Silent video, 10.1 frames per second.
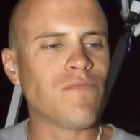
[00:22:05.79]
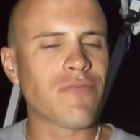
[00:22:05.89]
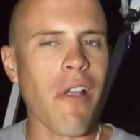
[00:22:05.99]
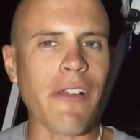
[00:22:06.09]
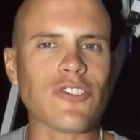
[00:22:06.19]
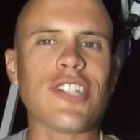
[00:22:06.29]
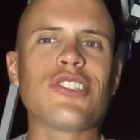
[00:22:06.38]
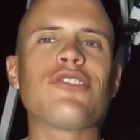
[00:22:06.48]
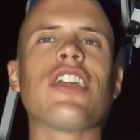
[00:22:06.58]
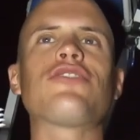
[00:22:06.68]
Robert. That's,
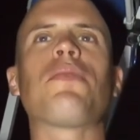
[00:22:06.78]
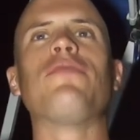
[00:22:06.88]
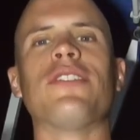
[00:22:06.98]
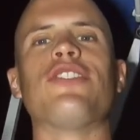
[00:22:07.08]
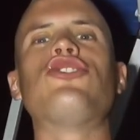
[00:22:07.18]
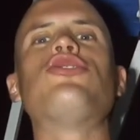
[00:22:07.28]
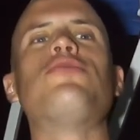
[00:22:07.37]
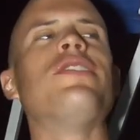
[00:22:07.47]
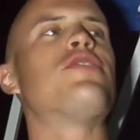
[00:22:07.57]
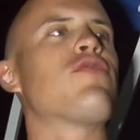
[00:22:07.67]
yeah. that's probably one of the Robert.
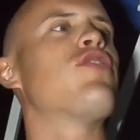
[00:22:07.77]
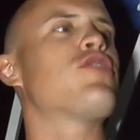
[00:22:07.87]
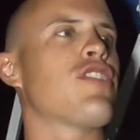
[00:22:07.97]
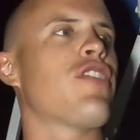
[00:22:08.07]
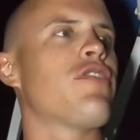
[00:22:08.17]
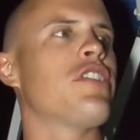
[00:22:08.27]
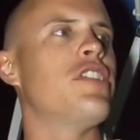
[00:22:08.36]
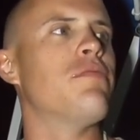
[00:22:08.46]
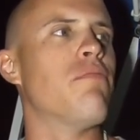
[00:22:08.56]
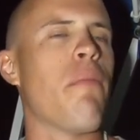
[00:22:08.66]
chewiest fish I've ever
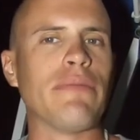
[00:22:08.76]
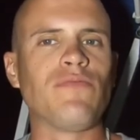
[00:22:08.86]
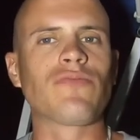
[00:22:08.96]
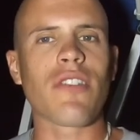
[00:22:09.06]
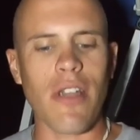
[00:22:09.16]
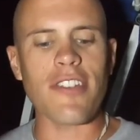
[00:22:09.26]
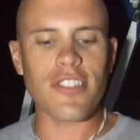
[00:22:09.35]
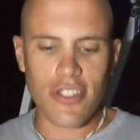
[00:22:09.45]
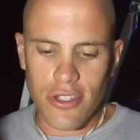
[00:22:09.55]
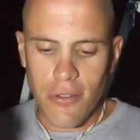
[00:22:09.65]
eaten. Right? Guys,
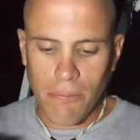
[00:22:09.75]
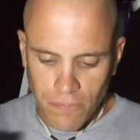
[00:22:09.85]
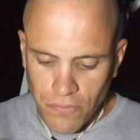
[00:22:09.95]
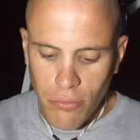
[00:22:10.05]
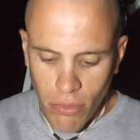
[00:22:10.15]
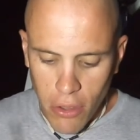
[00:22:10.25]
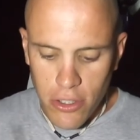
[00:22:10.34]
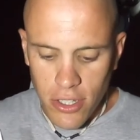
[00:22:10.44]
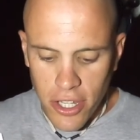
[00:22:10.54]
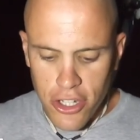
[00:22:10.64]
this is
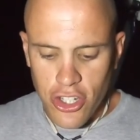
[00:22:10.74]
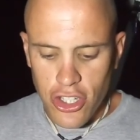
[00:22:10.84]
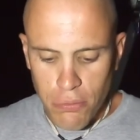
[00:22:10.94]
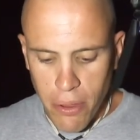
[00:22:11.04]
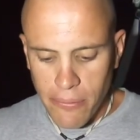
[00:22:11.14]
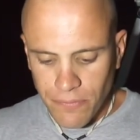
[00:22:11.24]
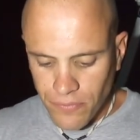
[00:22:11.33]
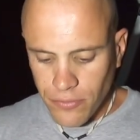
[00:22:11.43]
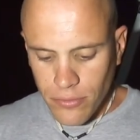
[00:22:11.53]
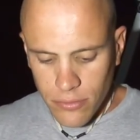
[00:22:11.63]
delicious, but
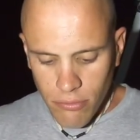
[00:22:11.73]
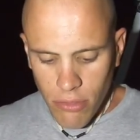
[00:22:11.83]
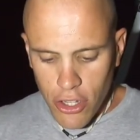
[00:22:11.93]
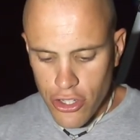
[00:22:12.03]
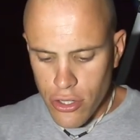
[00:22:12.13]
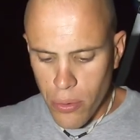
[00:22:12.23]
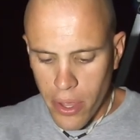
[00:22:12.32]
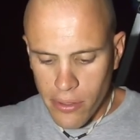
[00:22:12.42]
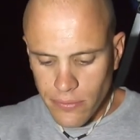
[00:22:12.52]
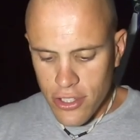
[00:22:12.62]
chewy.
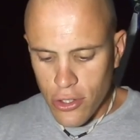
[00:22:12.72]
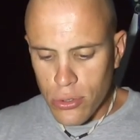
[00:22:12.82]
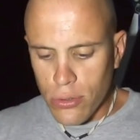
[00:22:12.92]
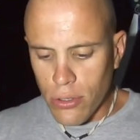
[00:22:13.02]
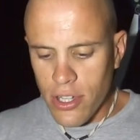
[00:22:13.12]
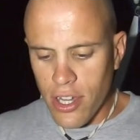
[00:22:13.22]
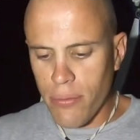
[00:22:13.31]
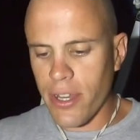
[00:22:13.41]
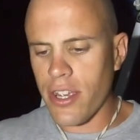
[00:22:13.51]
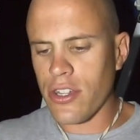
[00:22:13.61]
It's a cool
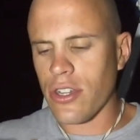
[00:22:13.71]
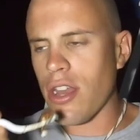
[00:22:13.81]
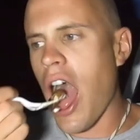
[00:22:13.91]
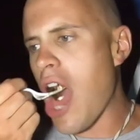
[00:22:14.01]
combination.